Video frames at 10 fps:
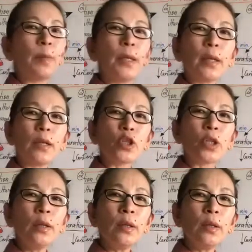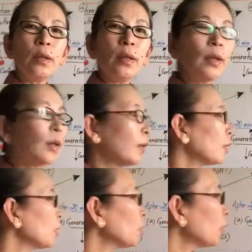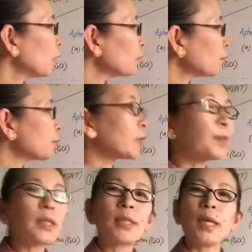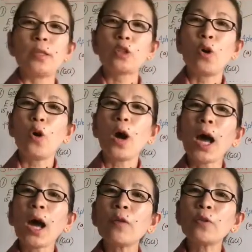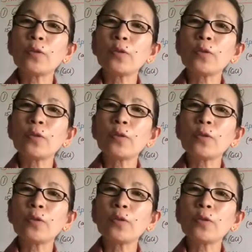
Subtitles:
replication, 50% or half